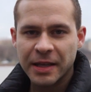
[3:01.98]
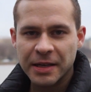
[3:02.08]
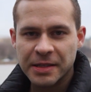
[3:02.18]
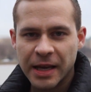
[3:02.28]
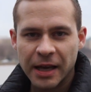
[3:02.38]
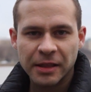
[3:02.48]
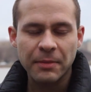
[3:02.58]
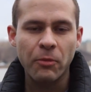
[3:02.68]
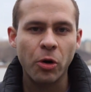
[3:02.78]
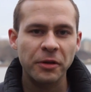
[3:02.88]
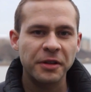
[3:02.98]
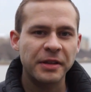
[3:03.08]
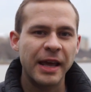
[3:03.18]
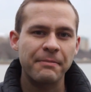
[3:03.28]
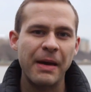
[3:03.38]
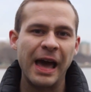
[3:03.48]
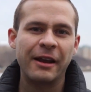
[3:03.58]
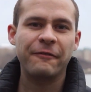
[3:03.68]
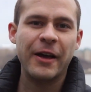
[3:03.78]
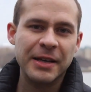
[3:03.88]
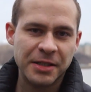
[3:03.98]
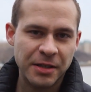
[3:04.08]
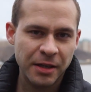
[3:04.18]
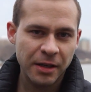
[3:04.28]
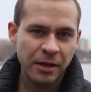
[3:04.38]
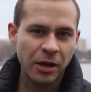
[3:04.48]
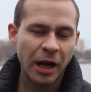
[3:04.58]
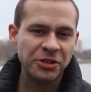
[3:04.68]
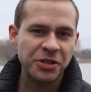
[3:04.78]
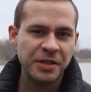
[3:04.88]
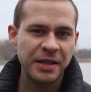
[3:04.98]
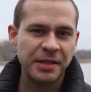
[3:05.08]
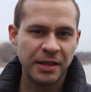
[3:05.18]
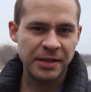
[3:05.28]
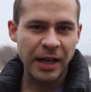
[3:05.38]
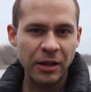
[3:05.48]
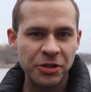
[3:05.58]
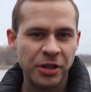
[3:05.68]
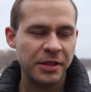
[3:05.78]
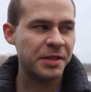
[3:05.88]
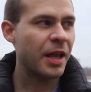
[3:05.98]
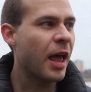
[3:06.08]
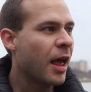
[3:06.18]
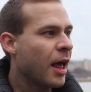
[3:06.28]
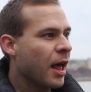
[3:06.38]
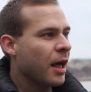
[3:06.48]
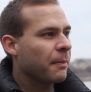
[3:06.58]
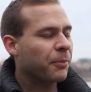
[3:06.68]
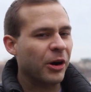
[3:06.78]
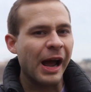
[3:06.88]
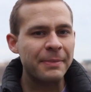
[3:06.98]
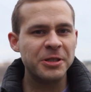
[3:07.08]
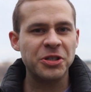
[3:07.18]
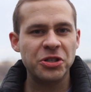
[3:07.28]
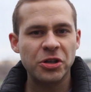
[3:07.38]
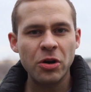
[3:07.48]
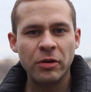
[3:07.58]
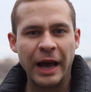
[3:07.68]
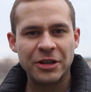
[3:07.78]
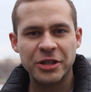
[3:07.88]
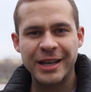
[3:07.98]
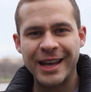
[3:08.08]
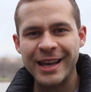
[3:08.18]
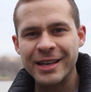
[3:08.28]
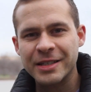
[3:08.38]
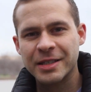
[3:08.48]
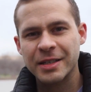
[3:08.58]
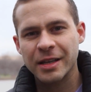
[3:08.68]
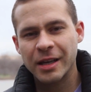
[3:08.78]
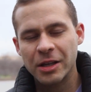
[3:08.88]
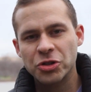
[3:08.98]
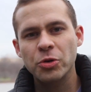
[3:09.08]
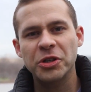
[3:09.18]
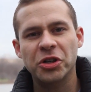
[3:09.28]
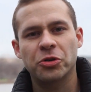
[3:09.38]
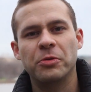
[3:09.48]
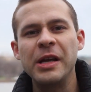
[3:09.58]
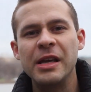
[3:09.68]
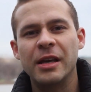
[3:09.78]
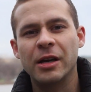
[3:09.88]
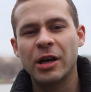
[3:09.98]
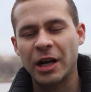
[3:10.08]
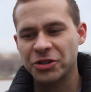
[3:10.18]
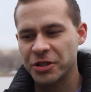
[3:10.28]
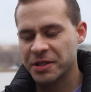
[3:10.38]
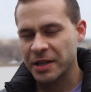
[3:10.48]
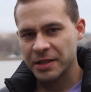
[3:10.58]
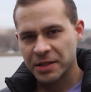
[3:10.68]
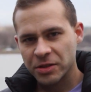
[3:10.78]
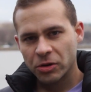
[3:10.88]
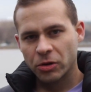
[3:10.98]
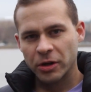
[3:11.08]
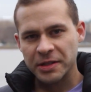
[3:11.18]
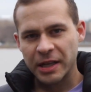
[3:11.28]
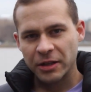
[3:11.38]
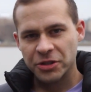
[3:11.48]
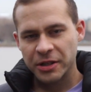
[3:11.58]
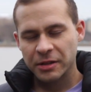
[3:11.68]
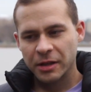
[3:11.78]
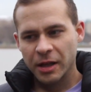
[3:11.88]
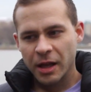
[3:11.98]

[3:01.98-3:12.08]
things get, the more that they manifest consciousness and intelligence, perhaps a stone actually is, to a degree, consciousness or intelligent,